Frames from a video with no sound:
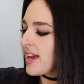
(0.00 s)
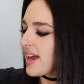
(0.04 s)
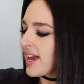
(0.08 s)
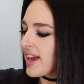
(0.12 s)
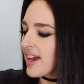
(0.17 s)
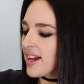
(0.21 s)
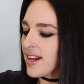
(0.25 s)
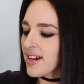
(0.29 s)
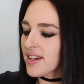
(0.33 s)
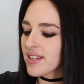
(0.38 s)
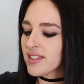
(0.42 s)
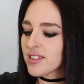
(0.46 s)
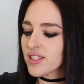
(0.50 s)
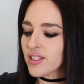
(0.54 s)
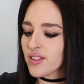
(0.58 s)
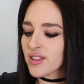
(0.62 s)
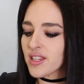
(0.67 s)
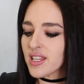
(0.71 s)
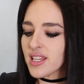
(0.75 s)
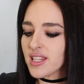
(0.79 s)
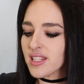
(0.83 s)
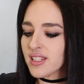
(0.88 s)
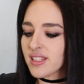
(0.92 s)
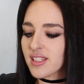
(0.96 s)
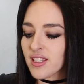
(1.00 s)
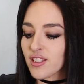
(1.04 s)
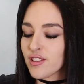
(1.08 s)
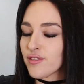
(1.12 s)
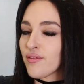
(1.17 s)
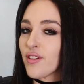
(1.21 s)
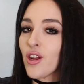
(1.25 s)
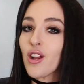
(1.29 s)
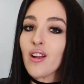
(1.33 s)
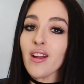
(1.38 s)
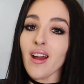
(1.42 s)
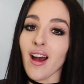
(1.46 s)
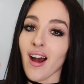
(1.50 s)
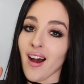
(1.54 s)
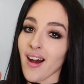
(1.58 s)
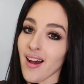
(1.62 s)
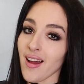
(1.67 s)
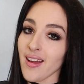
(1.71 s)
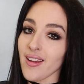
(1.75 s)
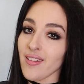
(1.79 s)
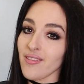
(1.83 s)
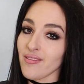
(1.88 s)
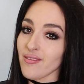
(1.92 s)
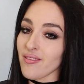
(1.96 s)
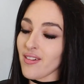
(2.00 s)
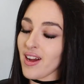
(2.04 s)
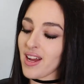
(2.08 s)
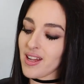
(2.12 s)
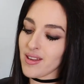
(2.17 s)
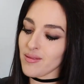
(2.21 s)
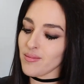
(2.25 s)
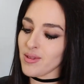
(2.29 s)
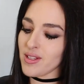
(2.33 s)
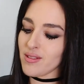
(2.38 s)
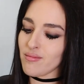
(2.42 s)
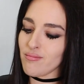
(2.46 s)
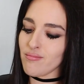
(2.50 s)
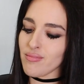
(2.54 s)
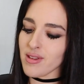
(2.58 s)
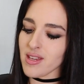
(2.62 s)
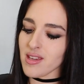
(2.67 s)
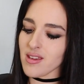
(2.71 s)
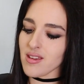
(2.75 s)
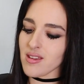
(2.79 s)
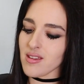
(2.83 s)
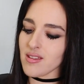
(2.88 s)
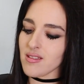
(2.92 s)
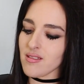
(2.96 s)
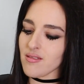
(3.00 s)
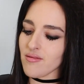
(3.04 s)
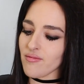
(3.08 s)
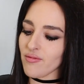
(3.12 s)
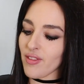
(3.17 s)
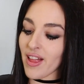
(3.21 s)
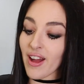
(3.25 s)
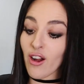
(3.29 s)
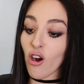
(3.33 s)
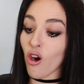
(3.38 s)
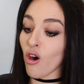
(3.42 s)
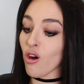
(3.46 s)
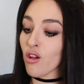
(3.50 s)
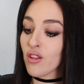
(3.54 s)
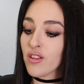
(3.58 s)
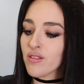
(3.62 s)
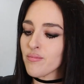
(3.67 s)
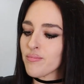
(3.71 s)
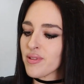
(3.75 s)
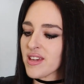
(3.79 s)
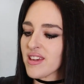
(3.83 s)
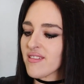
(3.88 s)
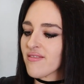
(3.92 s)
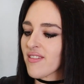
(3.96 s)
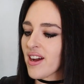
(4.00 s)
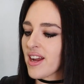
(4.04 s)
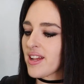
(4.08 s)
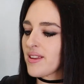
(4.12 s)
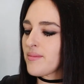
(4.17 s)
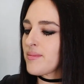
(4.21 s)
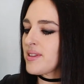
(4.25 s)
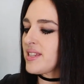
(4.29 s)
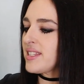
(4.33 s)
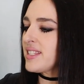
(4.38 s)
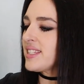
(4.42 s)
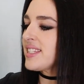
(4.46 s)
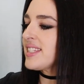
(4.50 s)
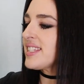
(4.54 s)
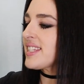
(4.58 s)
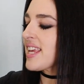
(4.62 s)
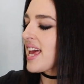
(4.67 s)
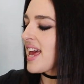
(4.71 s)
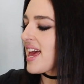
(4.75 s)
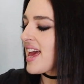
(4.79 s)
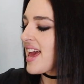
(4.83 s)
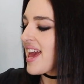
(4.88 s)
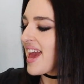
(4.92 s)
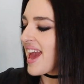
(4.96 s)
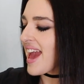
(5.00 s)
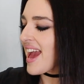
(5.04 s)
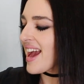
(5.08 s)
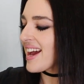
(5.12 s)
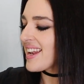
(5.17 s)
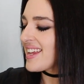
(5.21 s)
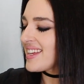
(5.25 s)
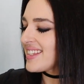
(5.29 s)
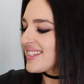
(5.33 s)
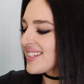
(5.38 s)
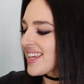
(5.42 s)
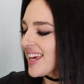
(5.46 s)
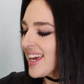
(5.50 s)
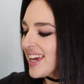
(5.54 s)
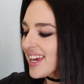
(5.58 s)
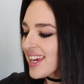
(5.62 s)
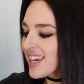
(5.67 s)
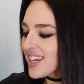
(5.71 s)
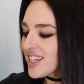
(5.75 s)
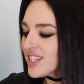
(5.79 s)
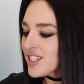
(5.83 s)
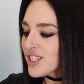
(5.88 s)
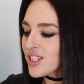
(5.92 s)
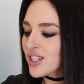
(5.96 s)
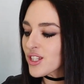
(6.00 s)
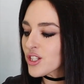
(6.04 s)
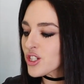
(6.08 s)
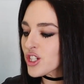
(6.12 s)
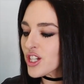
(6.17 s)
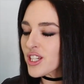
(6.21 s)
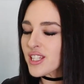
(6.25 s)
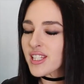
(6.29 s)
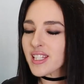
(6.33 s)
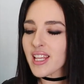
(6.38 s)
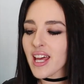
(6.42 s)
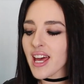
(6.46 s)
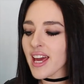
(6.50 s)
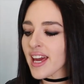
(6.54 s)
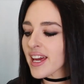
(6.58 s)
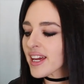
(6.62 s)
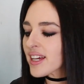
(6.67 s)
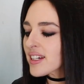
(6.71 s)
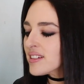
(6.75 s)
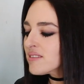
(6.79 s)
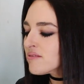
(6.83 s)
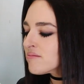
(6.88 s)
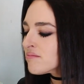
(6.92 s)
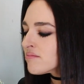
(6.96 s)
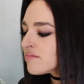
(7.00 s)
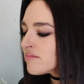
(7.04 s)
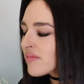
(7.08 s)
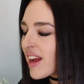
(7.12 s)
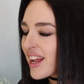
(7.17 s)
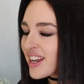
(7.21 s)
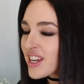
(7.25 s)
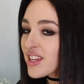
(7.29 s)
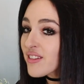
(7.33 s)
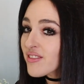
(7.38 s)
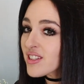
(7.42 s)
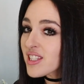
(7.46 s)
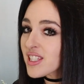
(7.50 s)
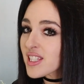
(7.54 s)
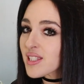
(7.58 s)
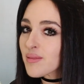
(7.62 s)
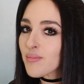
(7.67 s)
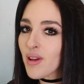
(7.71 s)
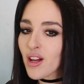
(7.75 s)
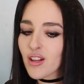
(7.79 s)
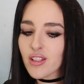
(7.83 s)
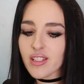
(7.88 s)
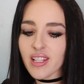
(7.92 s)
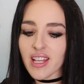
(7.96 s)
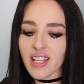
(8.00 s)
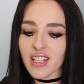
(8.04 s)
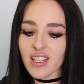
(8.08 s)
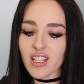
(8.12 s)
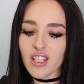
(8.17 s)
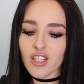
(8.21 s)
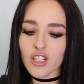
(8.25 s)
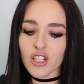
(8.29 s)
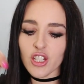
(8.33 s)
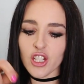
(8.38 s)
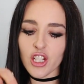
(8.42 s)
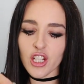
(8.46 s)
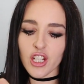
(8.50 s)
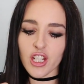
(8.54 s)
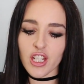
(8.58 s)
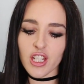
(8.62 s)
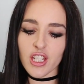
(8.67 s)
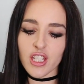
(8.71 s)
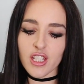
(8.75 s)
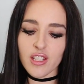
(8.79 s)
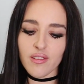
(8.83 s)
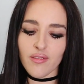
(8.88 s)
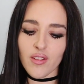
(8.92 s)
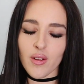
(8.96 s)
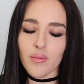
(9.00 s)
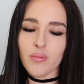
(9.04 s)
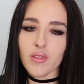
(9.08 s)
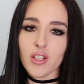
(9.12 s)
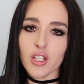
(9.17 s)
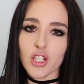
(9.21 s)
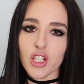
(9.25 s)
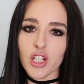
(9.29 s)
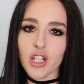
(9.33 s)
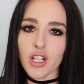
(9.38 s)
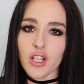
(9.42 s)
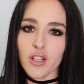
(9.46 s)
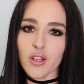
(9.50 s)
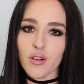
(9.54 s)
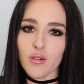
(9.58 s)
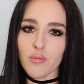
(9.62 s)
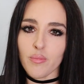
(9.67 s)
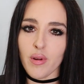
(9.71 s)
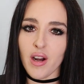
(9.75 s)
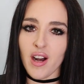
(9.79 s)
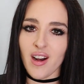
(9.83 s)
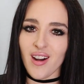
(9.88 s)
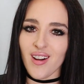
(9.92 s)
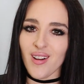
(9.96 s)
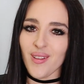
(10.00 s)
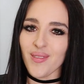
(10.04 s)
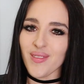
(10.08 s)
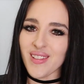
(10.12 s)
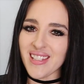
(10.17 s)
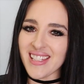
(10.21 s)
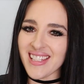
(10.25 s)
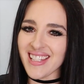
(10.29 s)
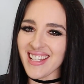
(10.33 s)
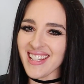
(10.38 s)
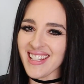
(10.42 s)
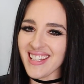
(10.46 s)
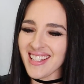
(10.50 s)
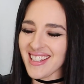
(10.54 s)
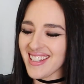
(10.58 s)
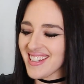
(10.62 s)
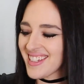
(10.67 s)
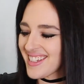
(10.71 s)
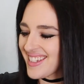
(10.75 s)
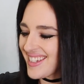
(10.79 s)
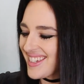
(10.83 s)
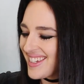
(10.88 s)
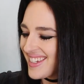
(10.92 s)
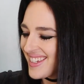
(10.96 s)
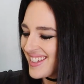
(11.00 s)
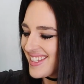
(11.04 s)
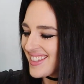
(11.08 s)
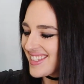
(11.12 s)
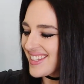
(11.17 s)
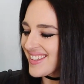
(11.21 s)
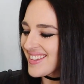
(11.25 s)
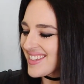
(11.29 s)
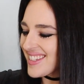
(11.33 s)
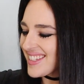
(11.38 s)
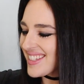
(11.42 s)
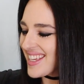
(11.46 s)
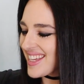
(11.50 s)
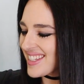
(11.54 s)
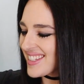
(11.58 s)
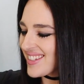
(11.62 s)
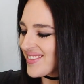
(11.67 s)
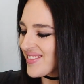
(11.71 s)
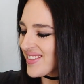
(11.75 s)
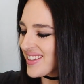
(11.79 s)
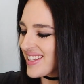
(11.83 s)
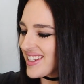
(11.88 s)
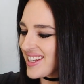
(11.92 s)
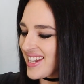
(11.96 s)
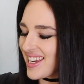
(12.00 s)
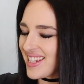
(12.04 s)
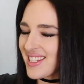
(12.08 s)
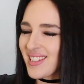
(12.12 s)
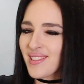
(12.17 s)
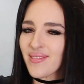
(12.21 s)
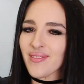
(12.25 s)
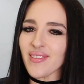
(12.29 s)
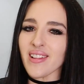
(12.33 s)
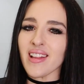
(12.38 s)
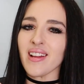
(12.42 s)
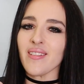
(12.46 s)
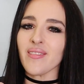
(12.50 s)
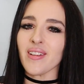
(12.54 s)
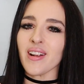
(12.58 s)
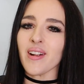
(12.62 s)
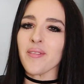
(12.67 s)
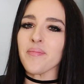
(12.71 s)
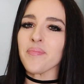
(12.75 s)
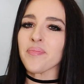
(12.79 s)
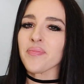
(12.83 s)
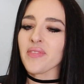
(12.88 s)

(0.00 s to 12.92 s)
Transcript: And this is very high in vitamin B, like all the B vitamins, and it tastes just like, and even smells like the cheese from the Cheeto Puffs. So this has a really nice flavor.